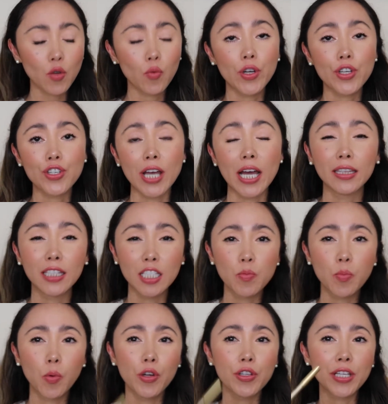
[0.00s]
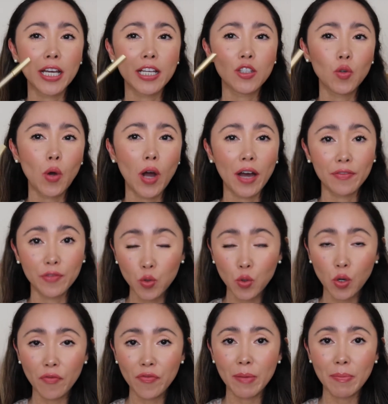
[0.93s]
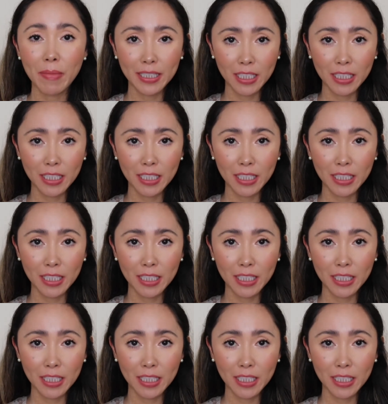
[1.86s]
which at this point I do have 2 of them.